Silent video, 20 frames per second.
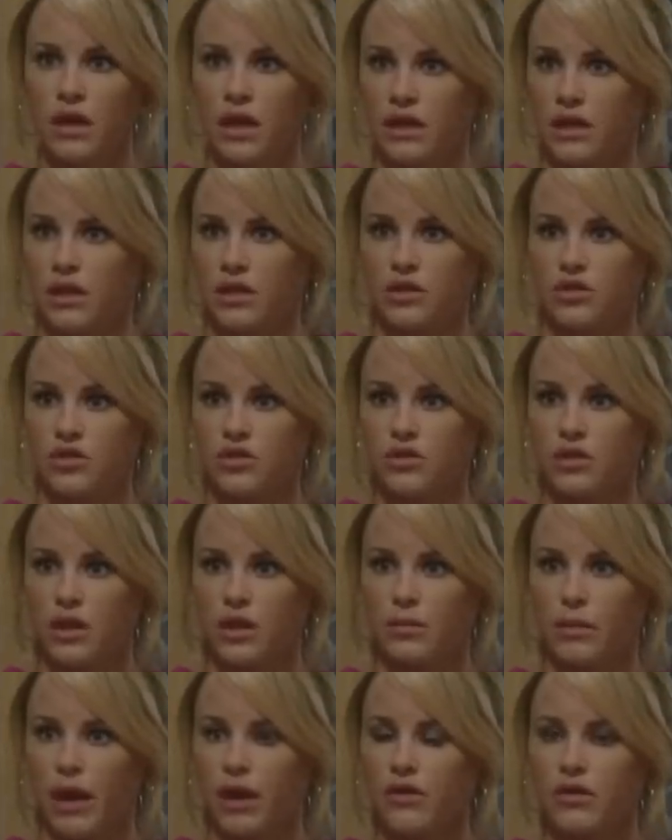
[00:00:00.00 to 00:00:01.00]
And then the truth
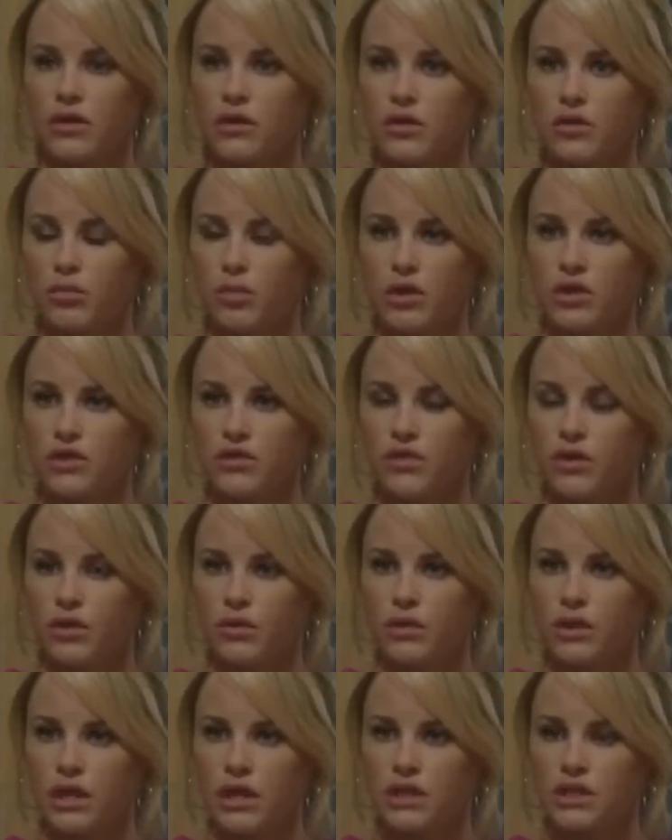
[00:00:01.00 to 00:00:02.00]
came out and you pushed for
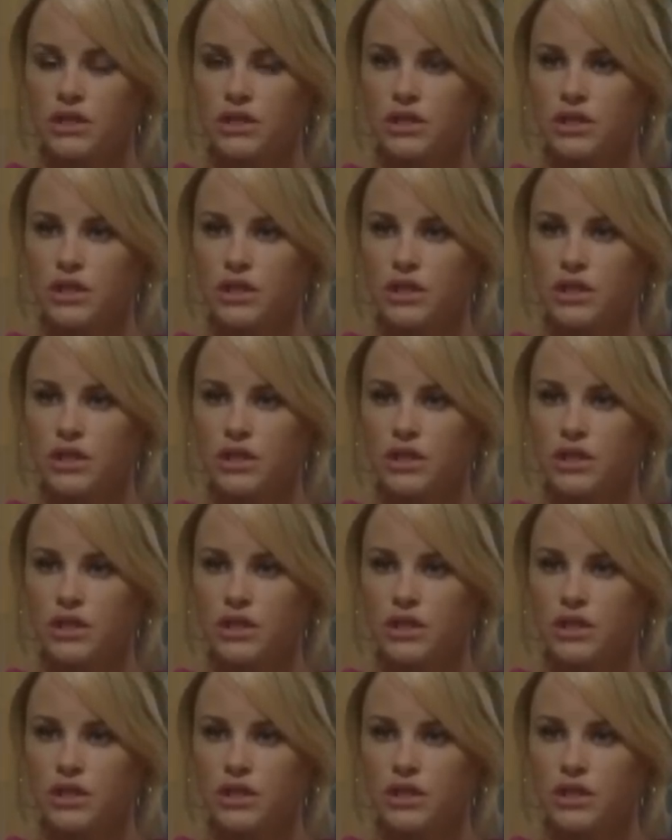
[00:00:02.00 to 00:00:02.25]
a relationship.